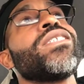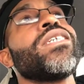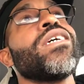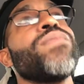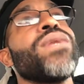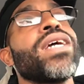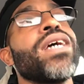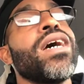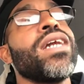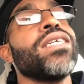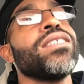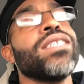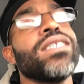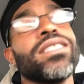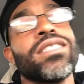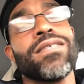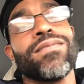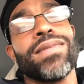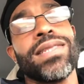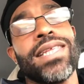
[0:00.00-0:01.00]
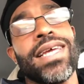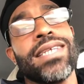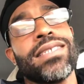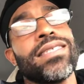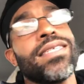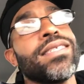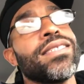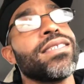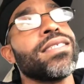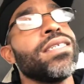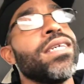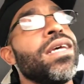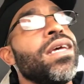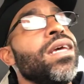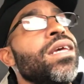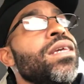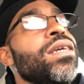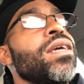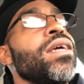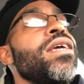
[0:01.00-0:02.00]
time I kind of done something like this.
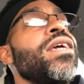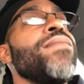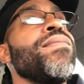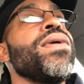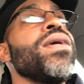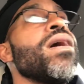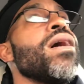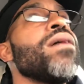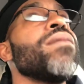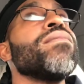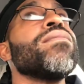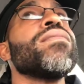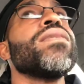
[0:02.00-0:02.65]
You can hit me up.